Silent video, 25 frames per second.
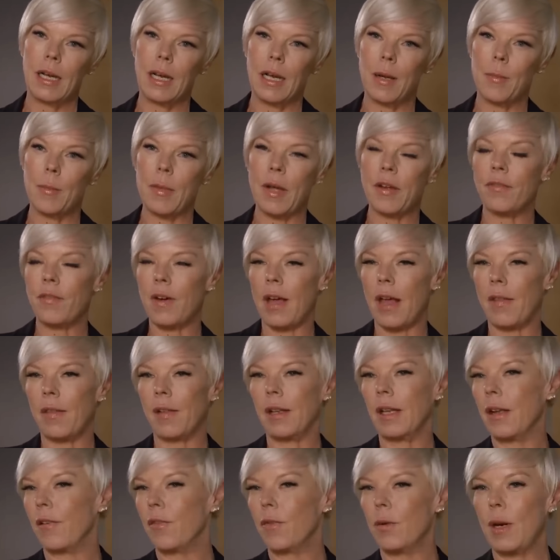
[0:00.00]
My father
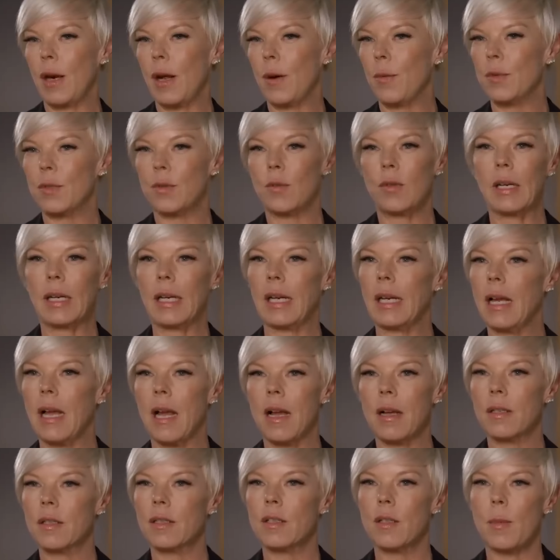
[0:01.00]
left when I was really
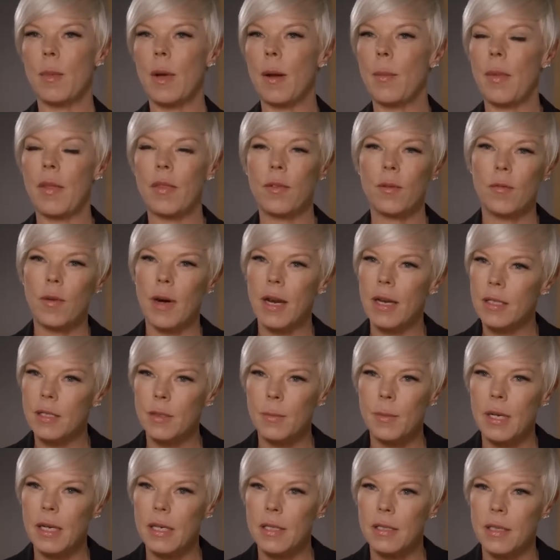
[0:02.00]
young, so my mother
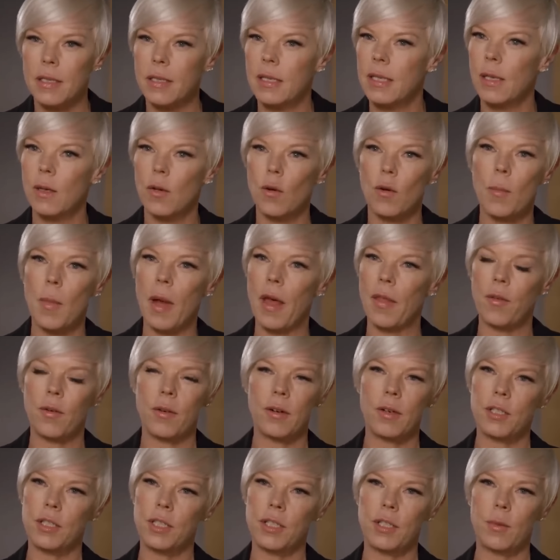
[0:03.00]
raised me as a single
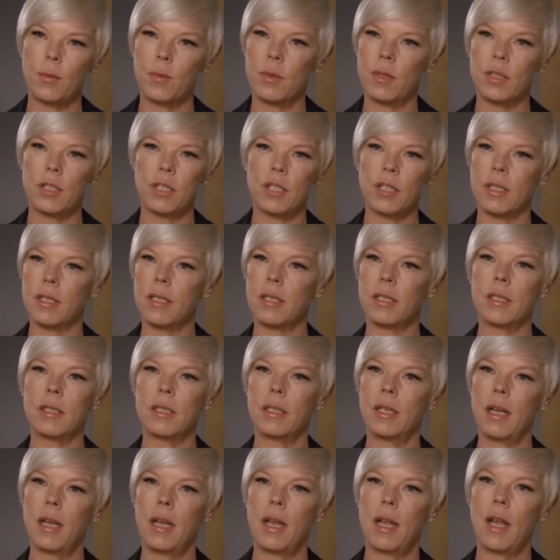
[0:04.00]
mother, and she was
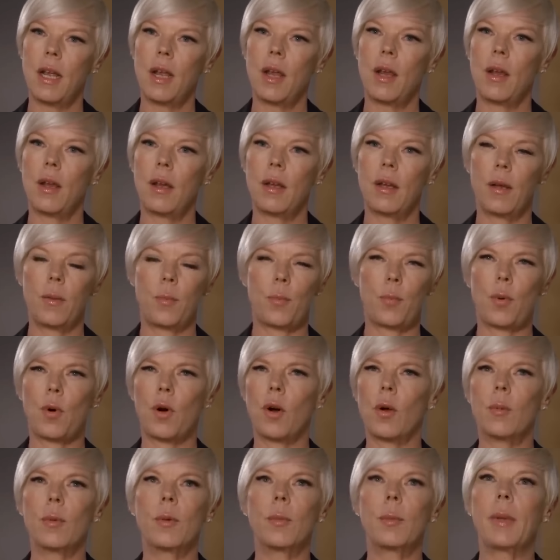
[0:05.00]
just
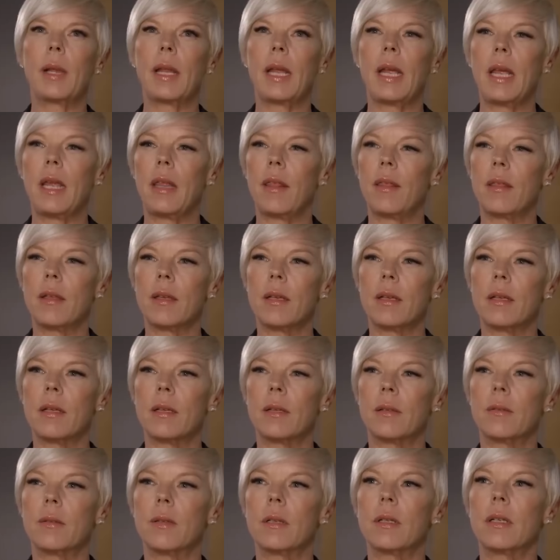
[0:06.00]
probably
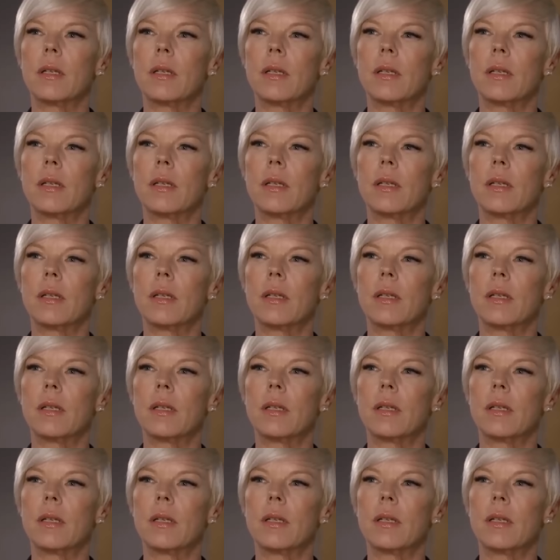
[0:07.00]
the